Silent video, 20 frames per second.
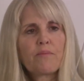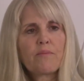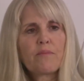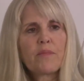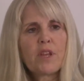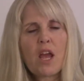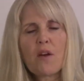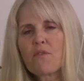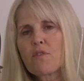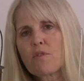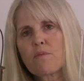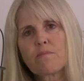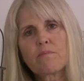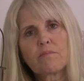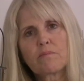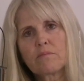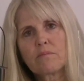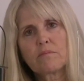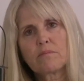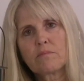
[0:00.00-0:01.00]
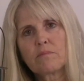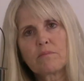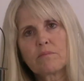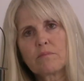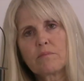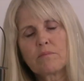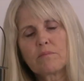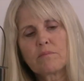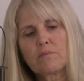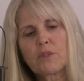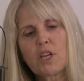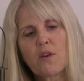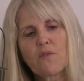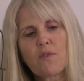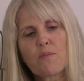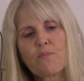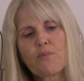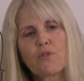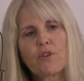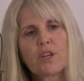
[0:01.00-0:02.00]

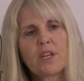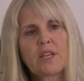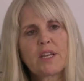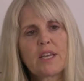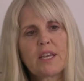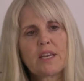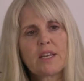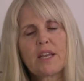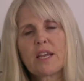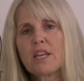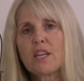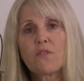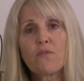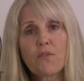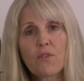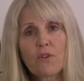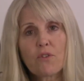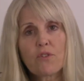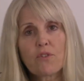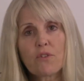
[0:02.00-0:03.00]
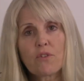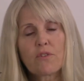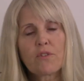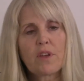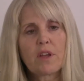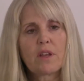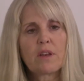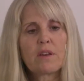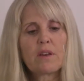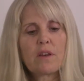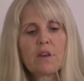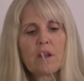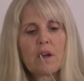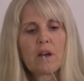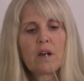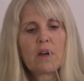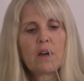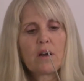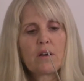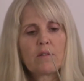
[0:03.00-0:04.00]
Never put it in any further than
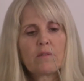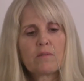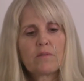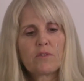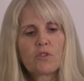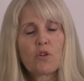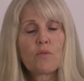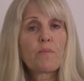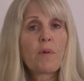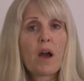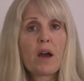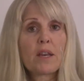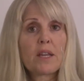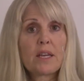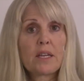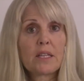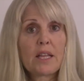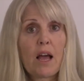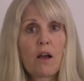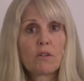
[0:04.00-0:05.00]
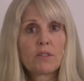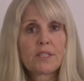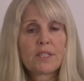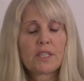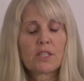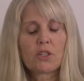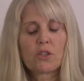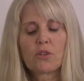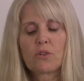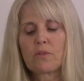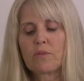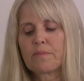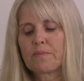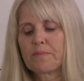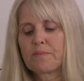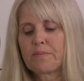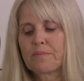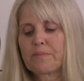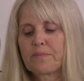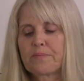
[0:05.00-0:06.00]
your body allows it to.
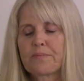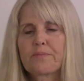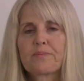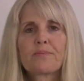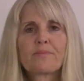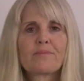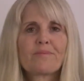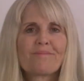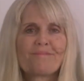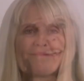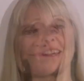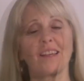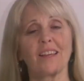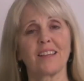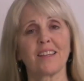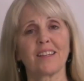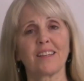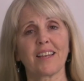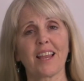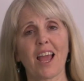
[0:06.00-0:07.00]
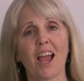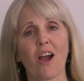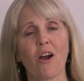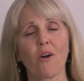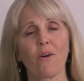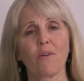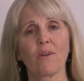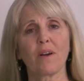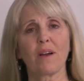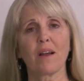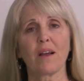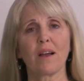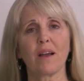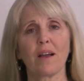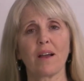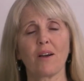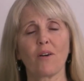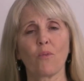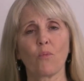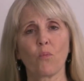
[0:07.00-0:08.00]
Now,
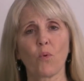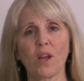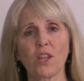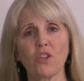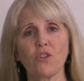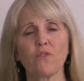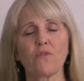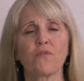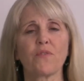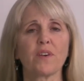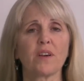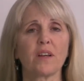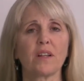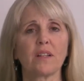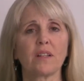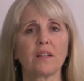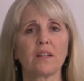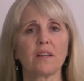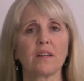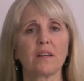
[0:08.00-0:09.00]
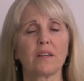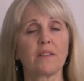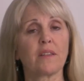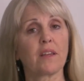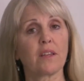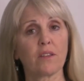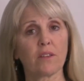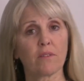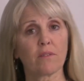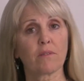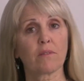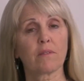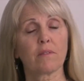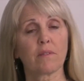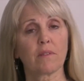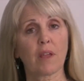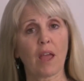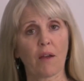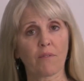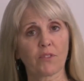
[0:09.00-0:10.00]
when you feel that you
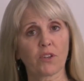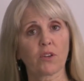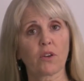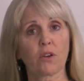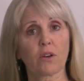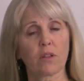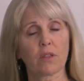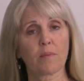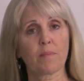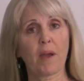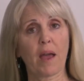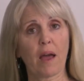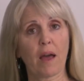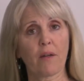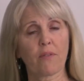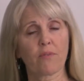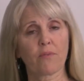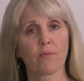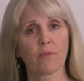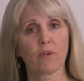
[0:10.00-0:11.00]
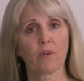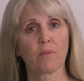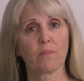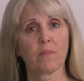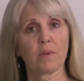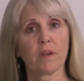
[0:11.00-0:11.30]
have to go to the bathroom,